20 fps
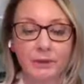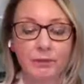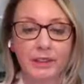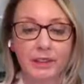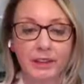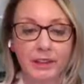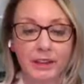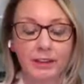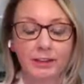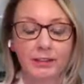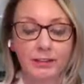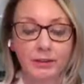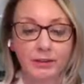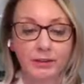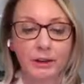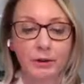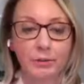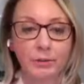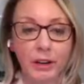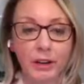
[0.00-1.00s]
something that,
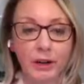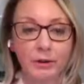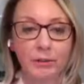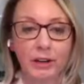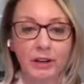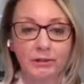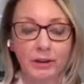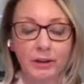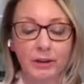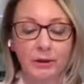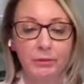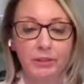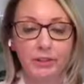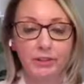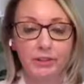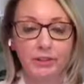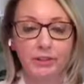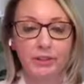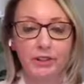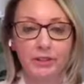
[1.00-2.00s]
you know, many
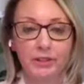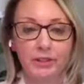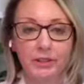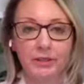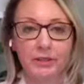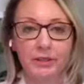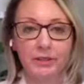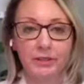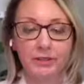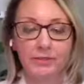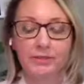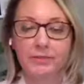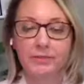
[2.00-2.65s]
families are struggling with.